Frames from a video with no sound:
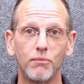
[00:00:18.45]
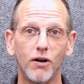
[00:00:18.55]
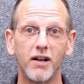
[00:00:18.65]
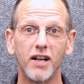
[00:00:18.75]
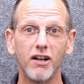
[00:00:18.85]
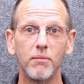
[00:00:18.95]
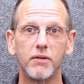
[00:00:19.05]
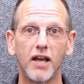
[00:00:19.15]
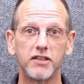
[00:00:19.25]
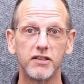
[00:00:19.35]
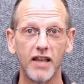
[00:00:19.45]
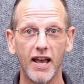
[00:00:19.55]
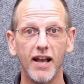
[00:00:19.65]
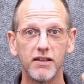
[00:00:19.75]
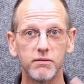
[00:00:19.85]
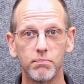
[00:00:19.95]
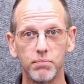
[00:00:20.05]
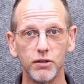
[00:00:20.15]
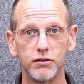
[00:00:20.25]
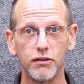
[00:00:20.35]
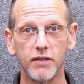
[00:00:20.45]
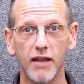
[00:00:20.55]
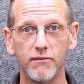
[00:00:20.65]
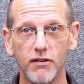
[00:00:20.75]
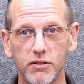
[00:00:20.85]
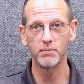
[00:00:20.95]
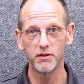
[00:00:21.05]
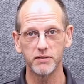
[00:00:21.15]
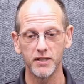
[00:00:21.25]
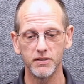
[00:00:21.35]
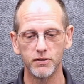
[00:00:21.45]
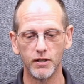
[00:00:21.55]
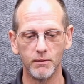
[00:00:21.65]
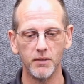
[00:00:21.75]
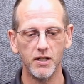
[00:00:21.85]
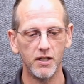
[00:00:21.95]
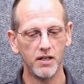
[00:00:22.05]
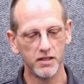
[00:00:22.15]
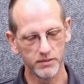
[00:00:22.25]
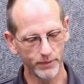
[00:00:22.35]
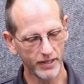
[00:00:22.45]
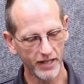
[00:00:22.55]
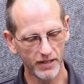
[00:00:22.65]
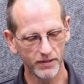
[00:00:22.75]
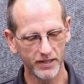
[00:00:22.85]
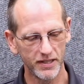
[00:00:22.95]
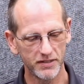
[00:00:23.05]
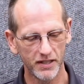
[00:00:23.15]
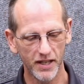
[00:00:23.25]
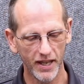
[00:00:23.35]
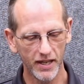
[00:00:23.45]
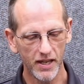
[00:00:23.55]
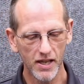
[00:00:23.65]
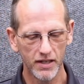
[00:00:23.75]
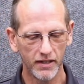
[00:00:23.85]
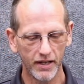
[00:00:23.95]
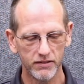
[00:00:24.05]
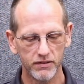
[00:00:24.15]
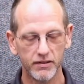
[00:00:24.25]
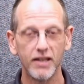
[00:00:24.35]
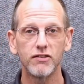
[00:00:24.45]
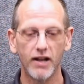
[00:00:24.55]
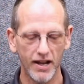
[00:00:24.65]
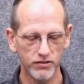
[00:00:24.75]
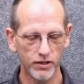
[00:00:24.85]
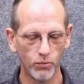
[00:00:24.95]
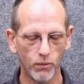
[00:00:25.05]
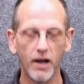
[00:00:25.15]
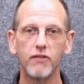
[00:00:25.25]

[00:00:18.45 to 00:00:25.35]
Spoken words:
more hearing protection that has Bluetooth headphones built into them. So we're going to take a look at these today. These are actually water